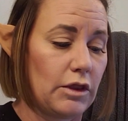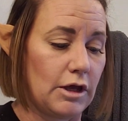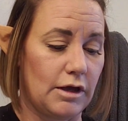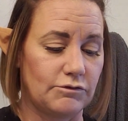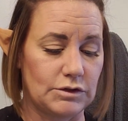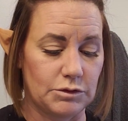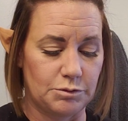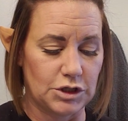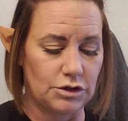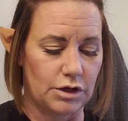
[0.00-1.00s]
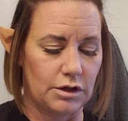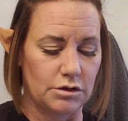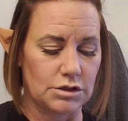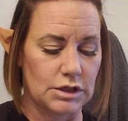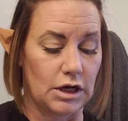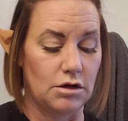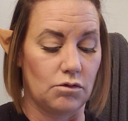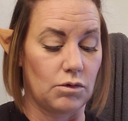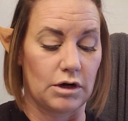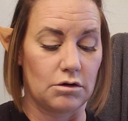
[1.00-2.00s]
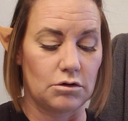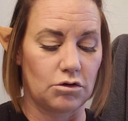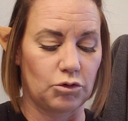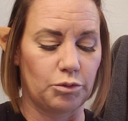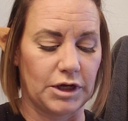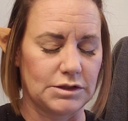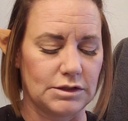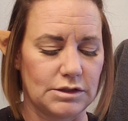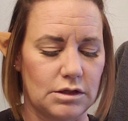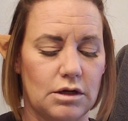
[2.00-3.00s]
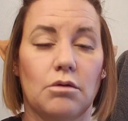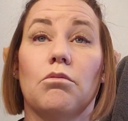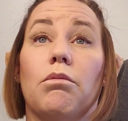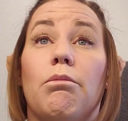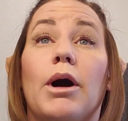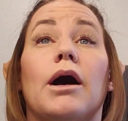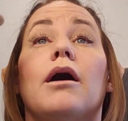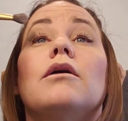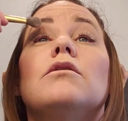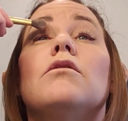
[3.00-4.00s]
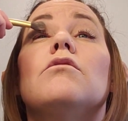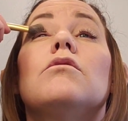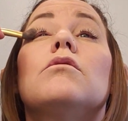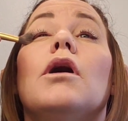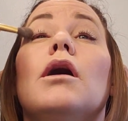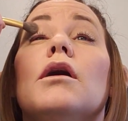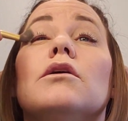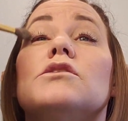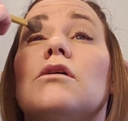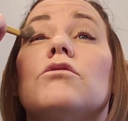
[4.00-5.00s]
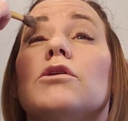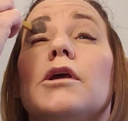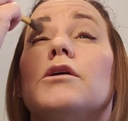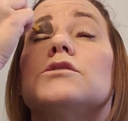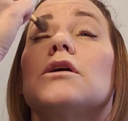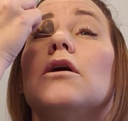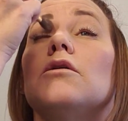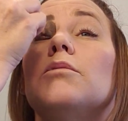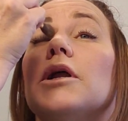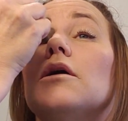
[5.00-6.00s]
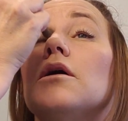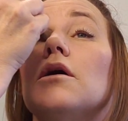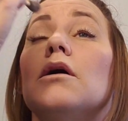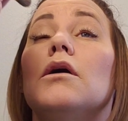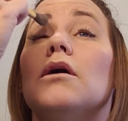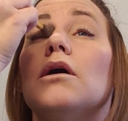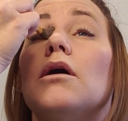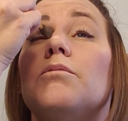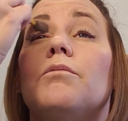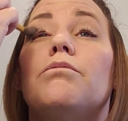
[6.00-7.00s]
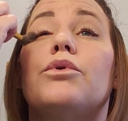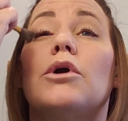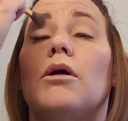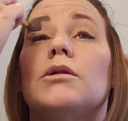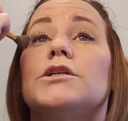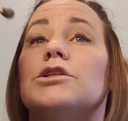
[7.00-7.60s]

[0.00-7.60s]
I have some special colors that I don't wear on a normal basis that I bought several years ago, but I probably